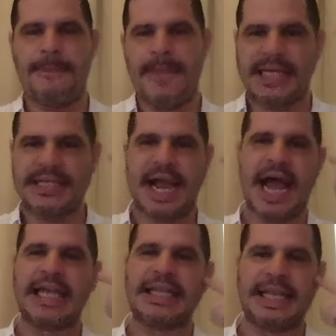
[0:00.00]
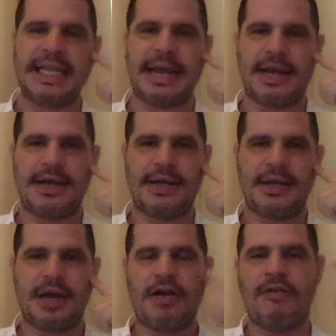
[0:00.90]
That's the idea
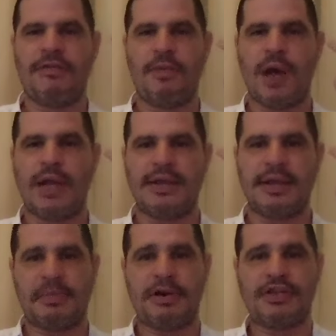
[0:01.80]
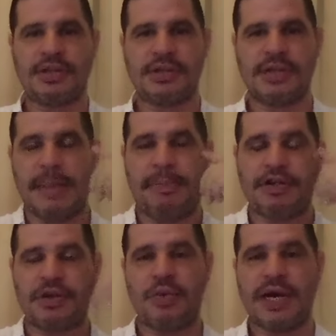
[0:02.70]
of what
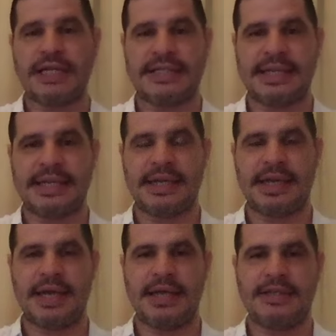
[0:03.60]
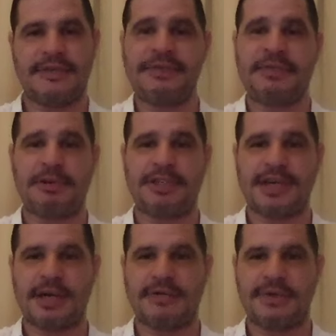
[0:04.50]
what he's seeing is
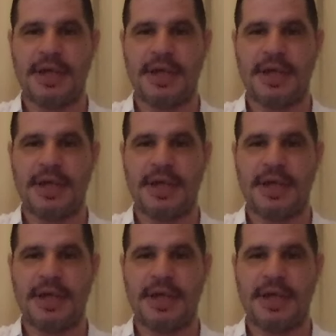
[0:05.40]
50% off.